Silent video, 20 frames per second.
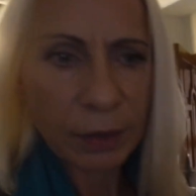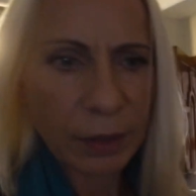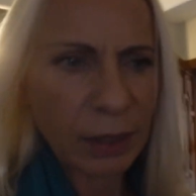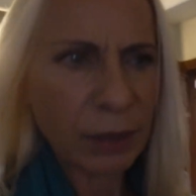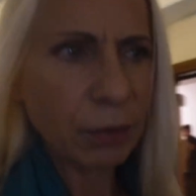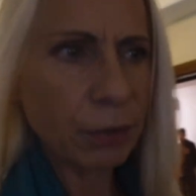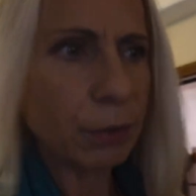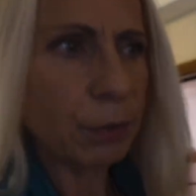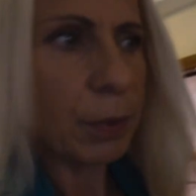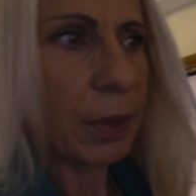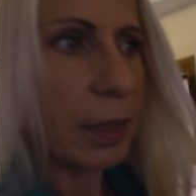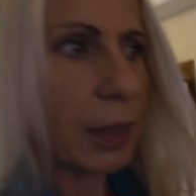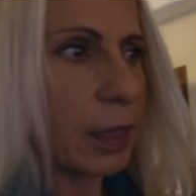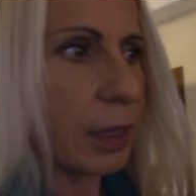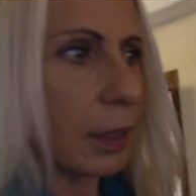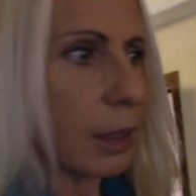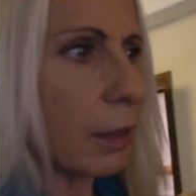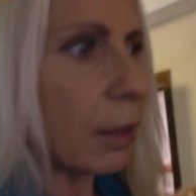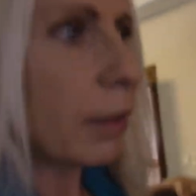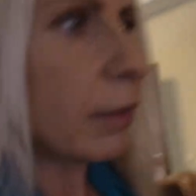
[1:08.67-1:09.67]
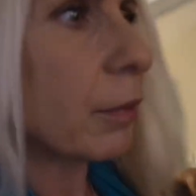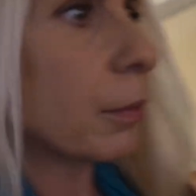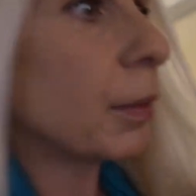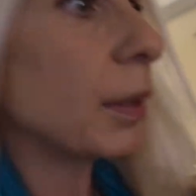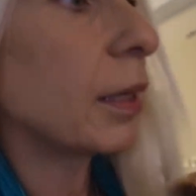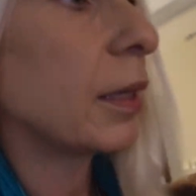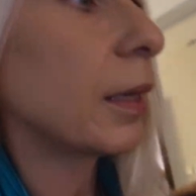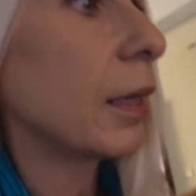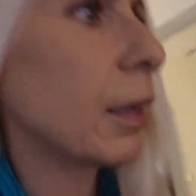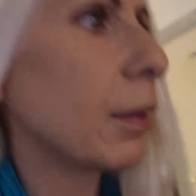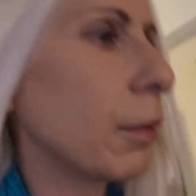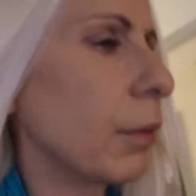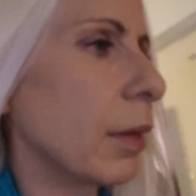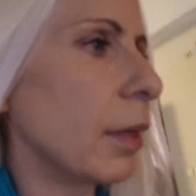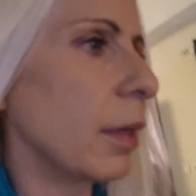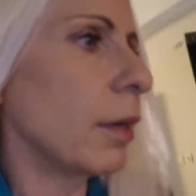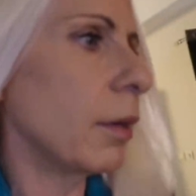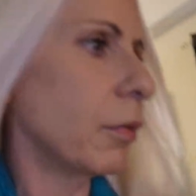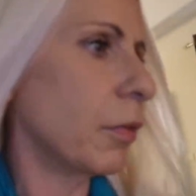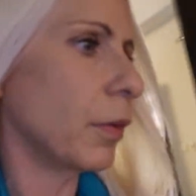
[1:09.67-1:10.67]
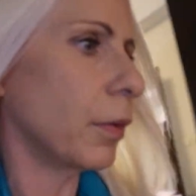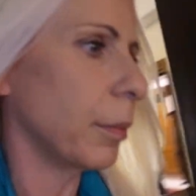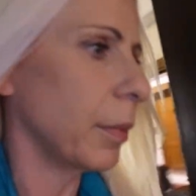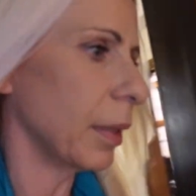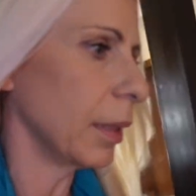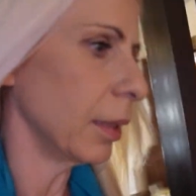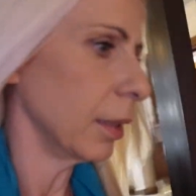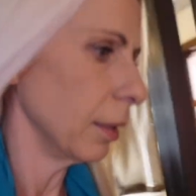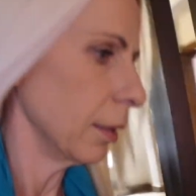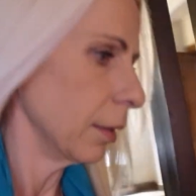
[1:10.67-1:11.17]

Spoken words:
I don't know why that guy's waiting out there for me.